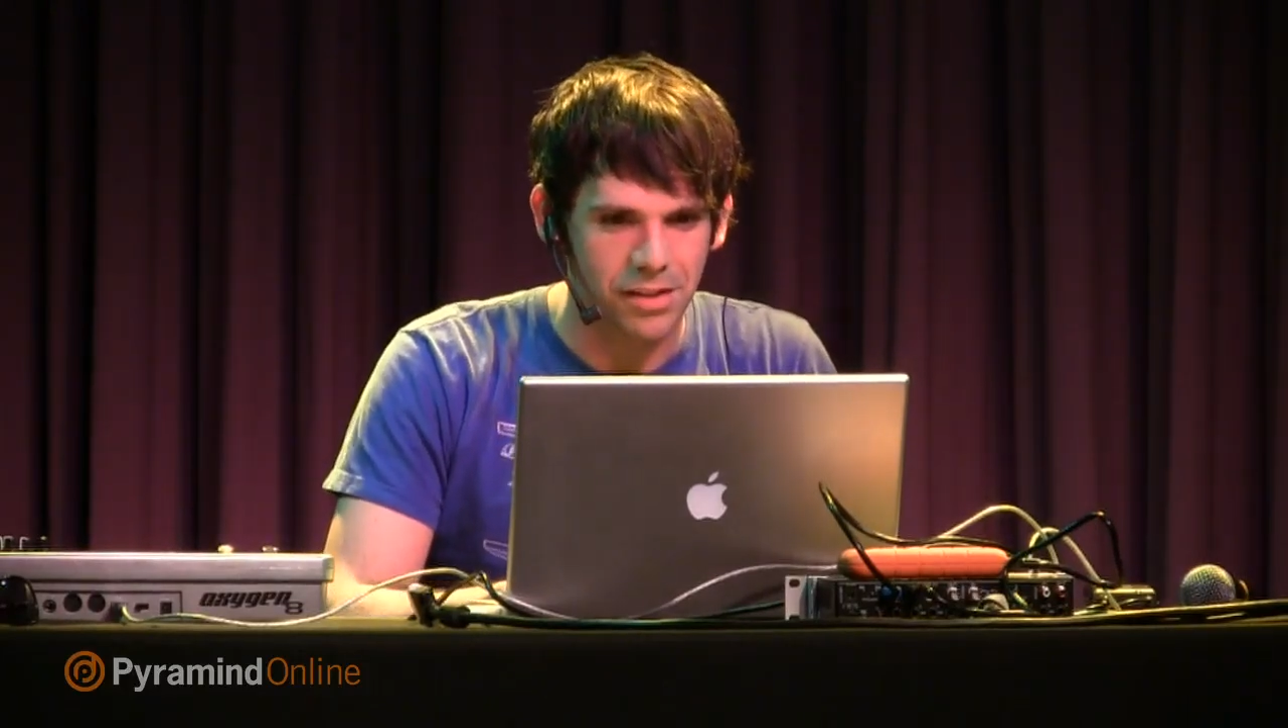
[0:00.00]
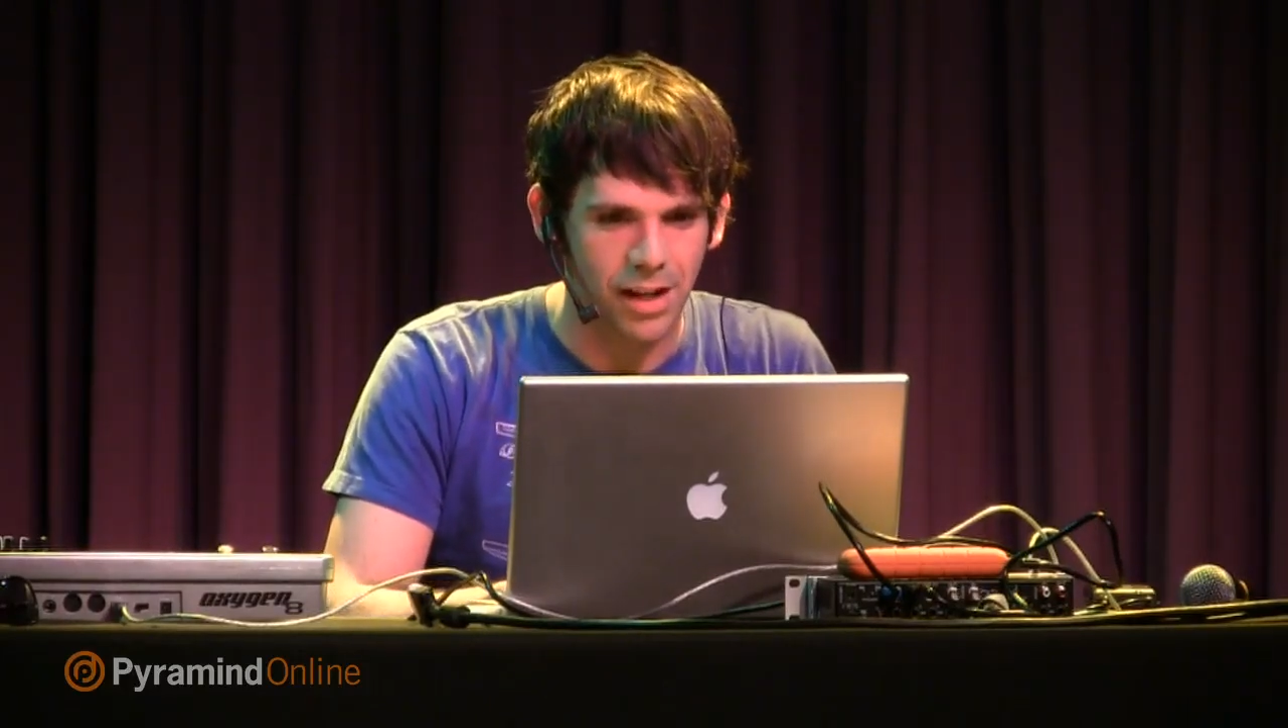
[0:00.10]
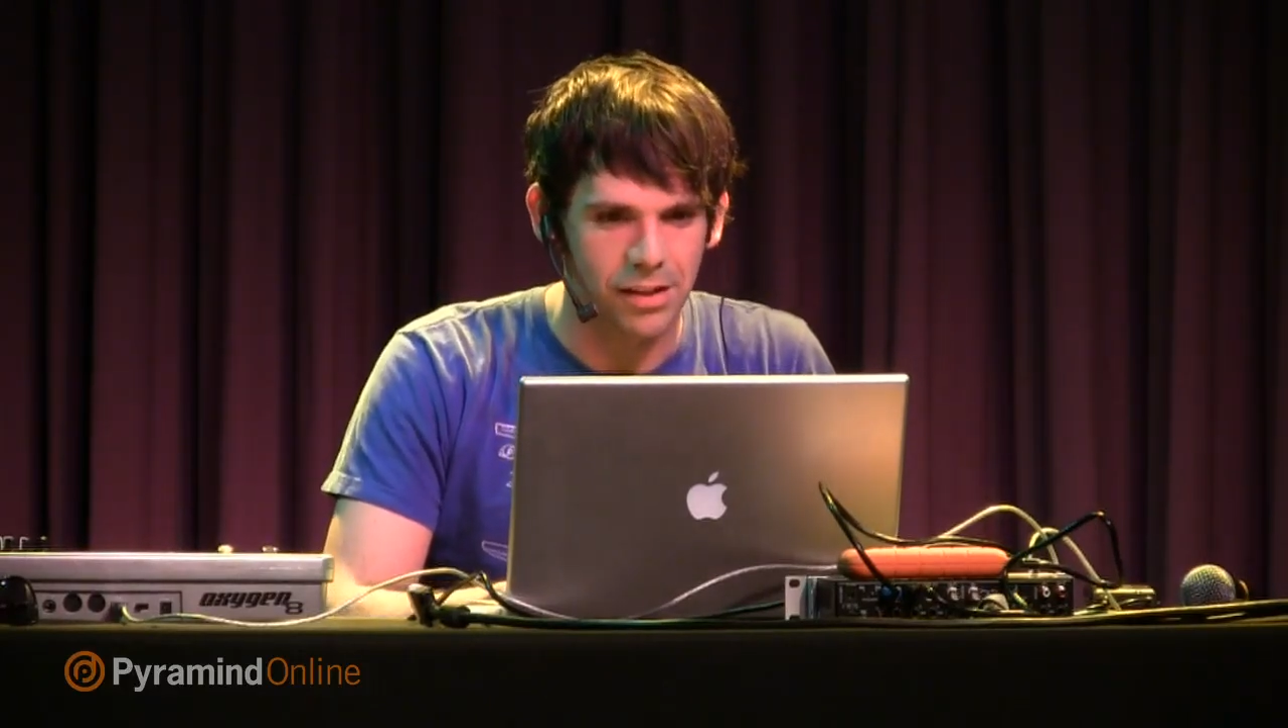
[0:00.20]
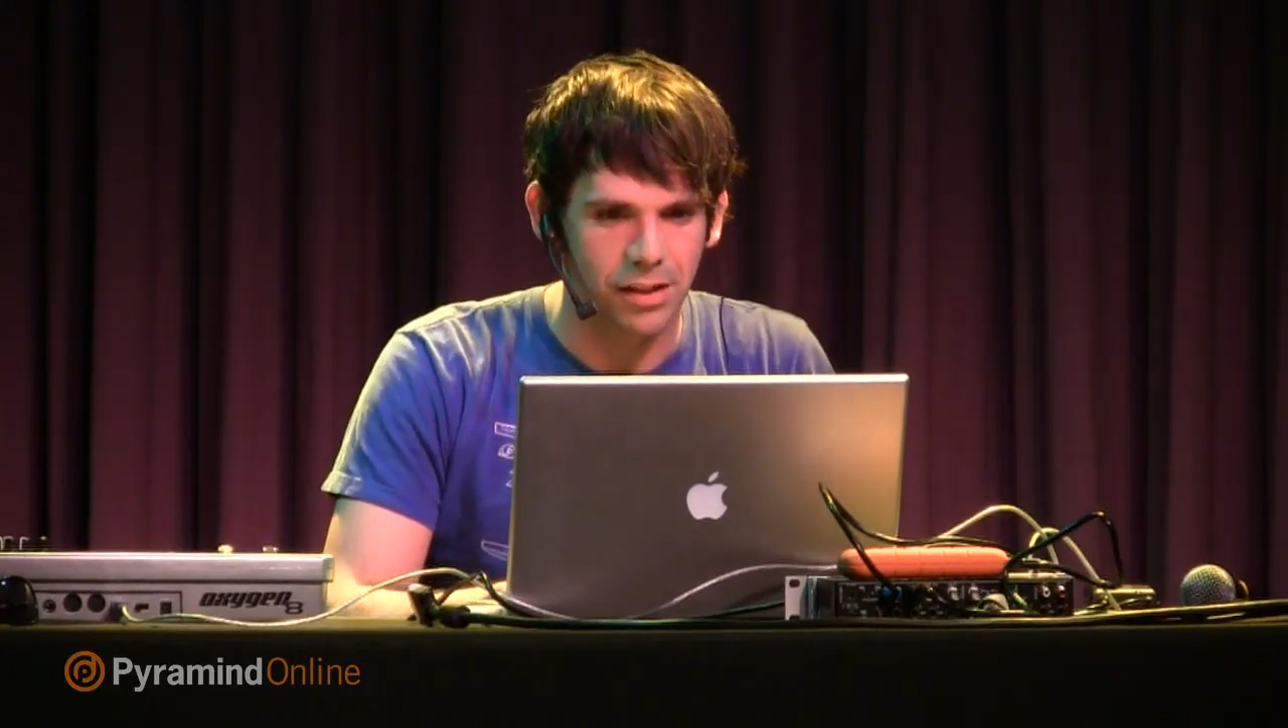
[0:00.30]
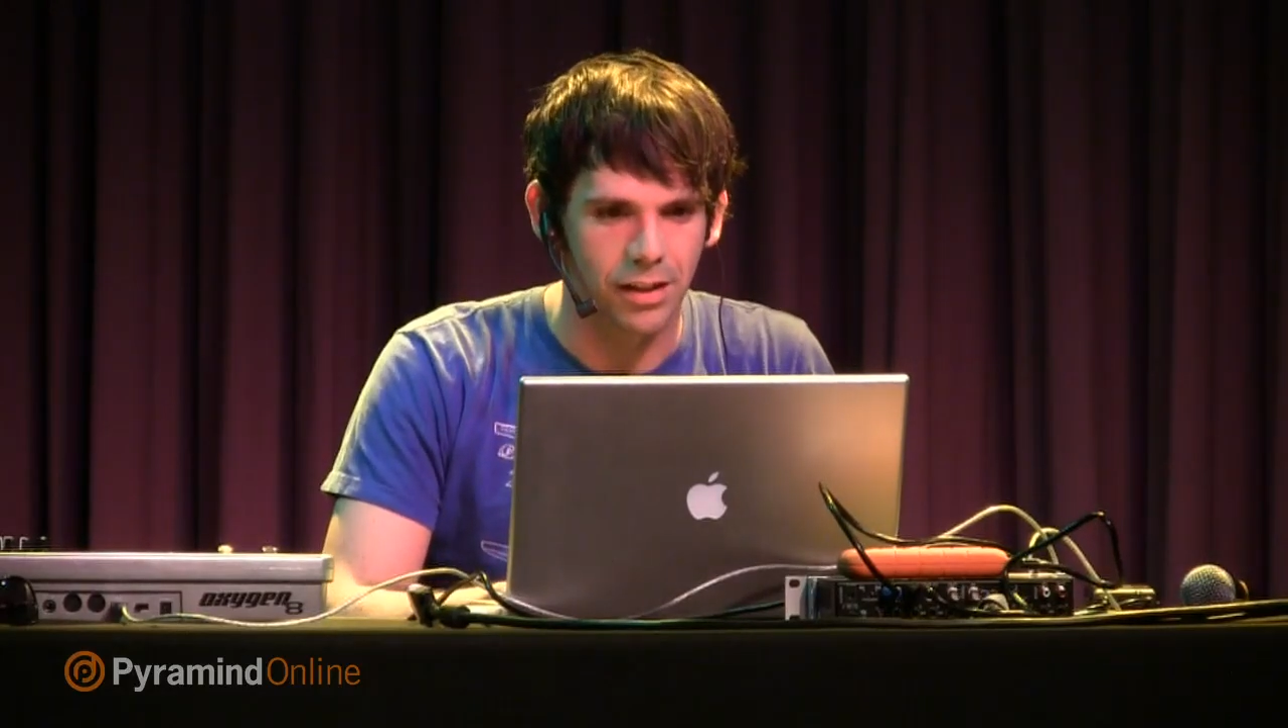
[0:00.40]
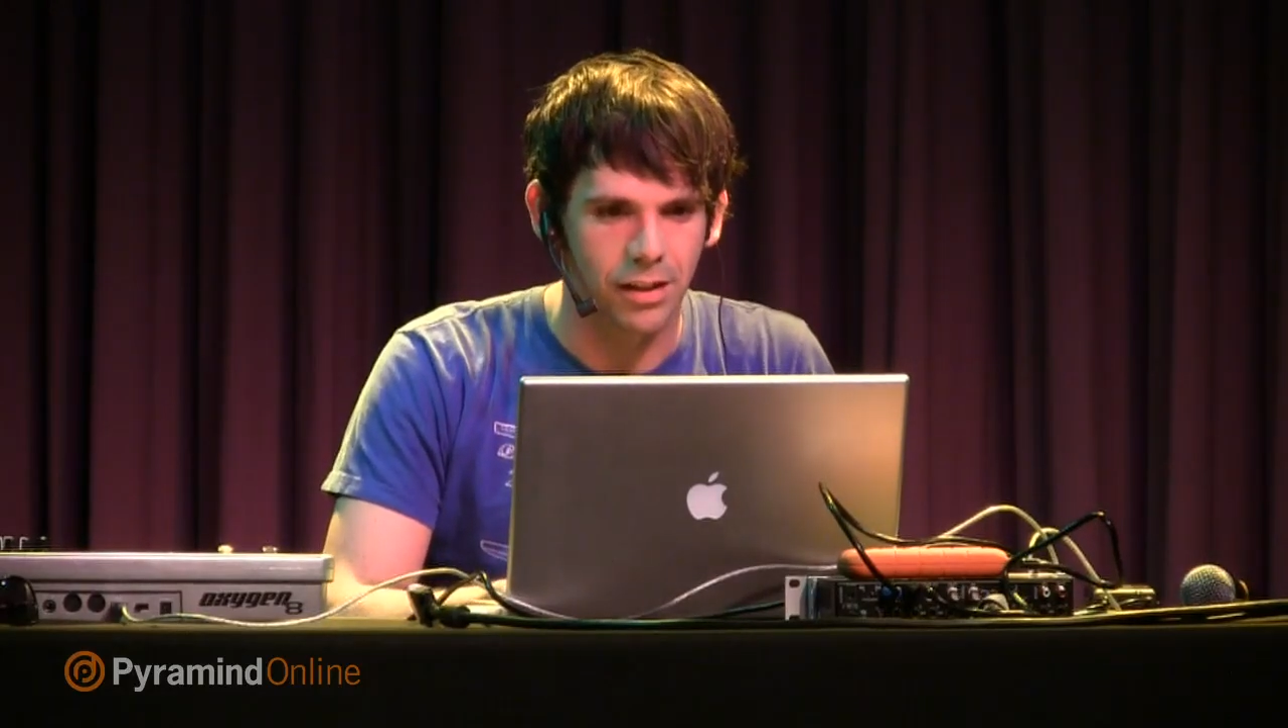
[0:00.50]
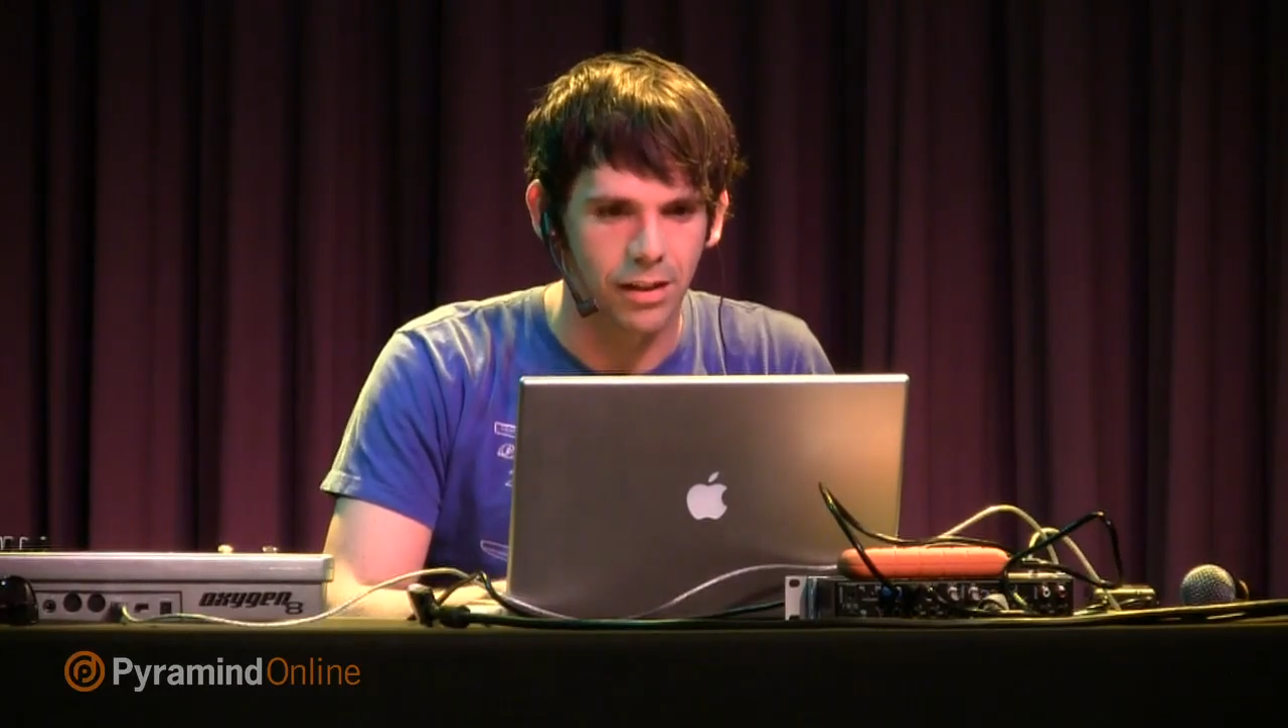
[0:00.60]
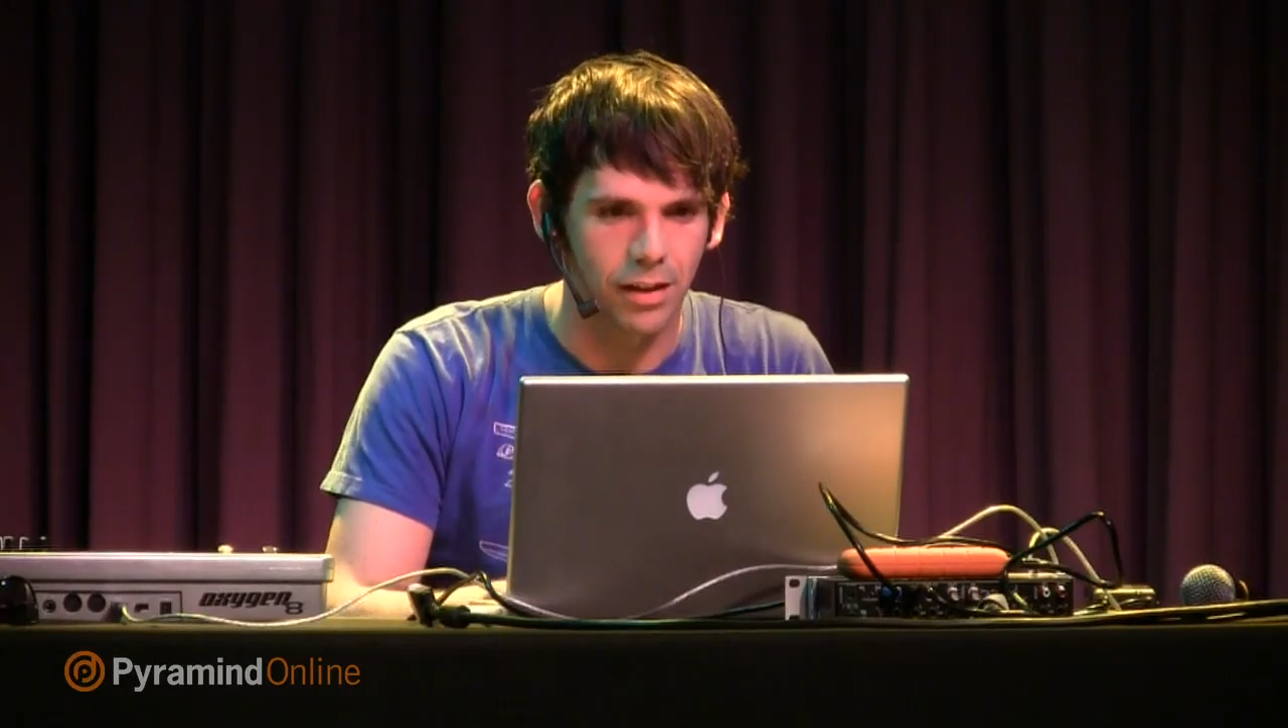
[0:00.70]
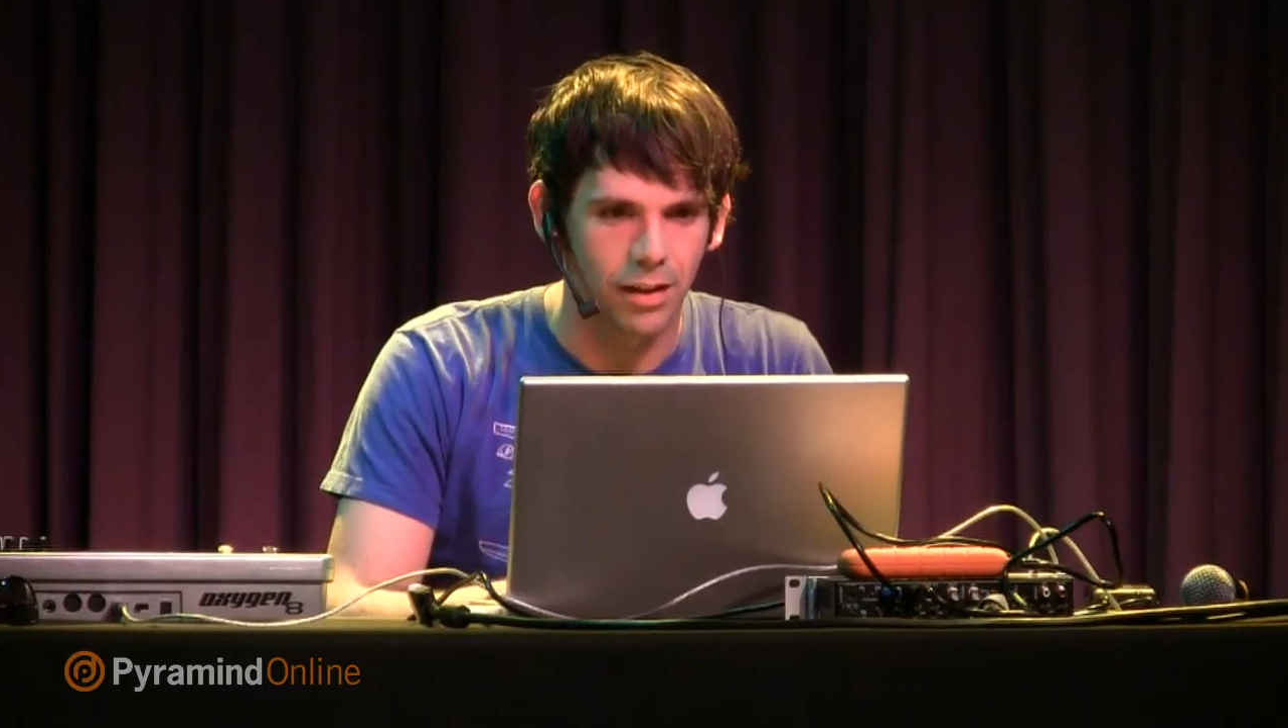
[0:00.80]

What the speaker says: session.